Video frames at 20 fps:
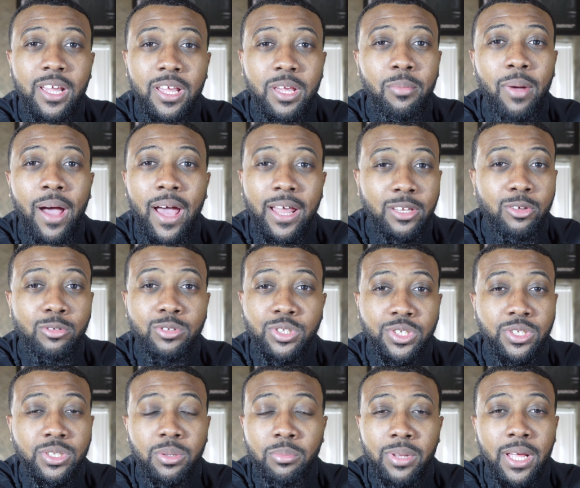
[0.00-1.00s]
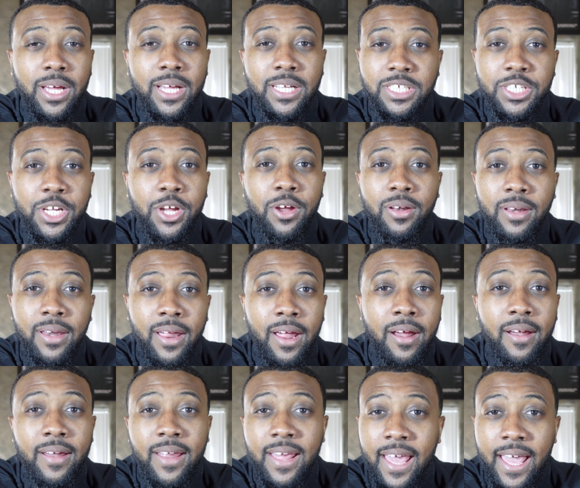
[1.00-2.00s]
you might lose some luggage here and
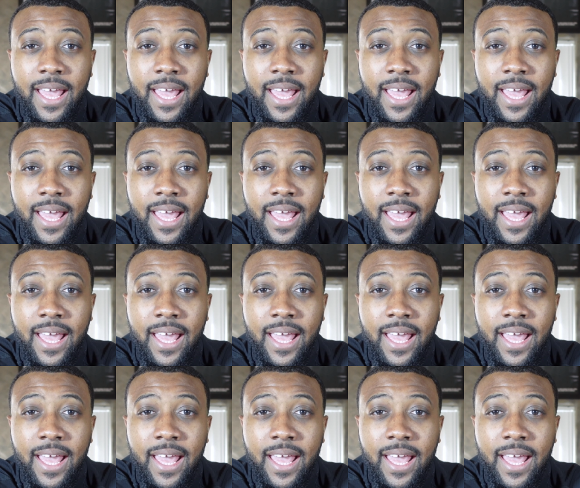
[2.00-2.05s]
there,